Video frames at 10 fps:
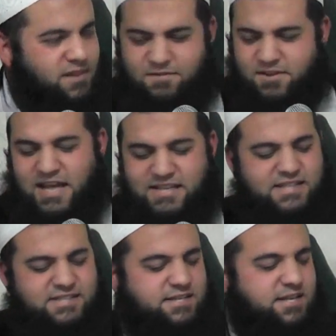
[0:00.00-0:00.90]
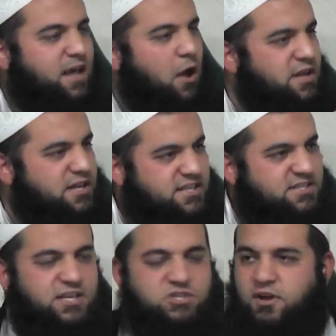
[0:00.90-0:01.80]
Nevertheless, he's sitting down,
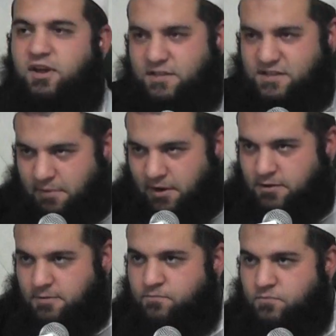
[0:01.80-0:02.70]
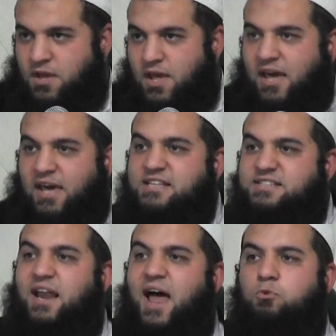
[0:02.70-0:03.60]
he's drinking this milk. He
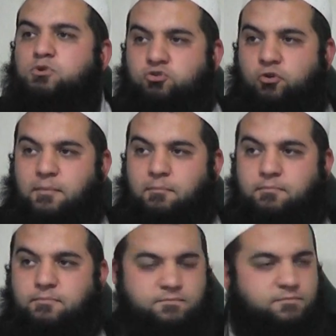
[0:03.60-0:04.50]
hears a loud scream.